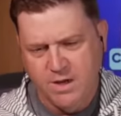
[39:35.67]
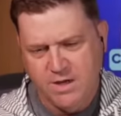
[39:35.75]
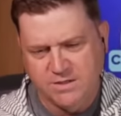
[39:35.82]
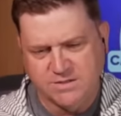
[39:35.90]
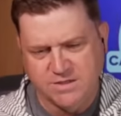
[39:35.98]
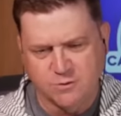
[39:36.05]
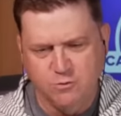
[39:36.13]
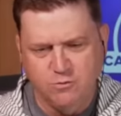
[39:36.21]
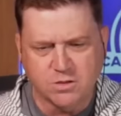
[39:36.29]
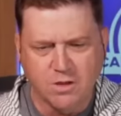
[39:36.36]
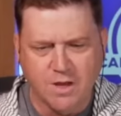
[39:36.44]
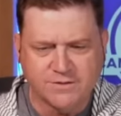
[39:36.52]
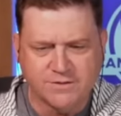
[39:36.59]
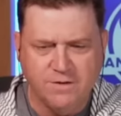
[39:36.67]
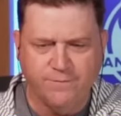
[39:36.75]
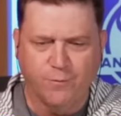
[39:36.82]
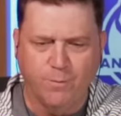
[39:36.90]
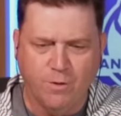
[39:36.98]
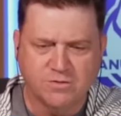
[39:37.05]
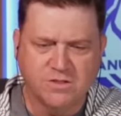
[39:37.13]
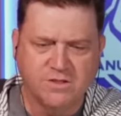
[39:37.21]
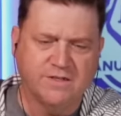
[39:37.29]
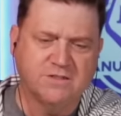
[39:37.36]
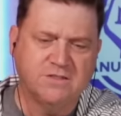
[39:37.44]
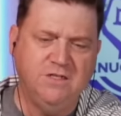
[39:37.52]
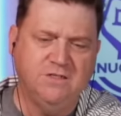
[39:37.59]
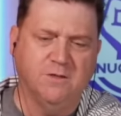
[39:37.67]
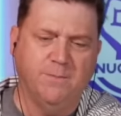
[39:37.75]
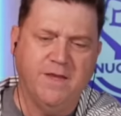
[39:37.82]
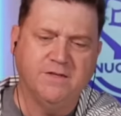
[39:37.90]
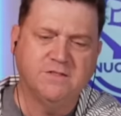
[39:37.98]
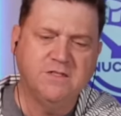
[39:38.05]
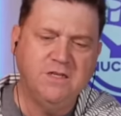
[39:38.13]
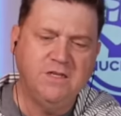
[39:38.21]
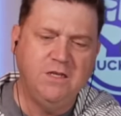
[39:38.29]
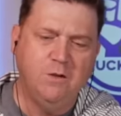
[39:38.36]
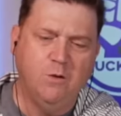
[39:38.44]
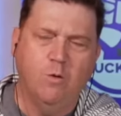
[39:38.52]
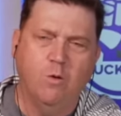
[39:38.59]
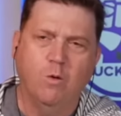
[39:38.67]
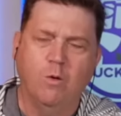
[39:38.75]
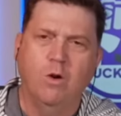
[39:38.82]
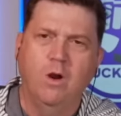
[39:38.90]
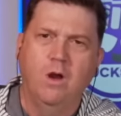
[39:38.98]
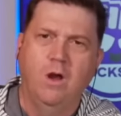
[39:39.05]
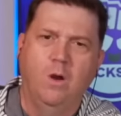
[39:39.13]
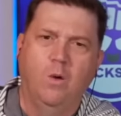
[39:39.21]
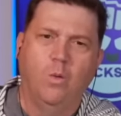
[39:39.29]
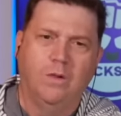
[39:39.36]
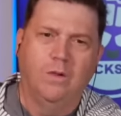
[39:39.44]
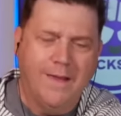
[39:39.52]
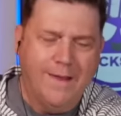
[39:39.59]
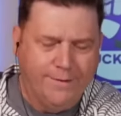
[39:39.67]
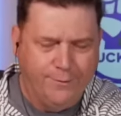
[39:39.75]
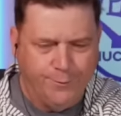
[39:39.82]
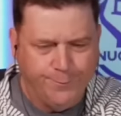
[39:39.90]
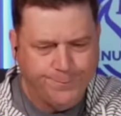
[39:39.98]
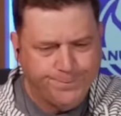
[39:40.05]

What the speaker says: He says, who slots in for most of next season, Mancini or Willander?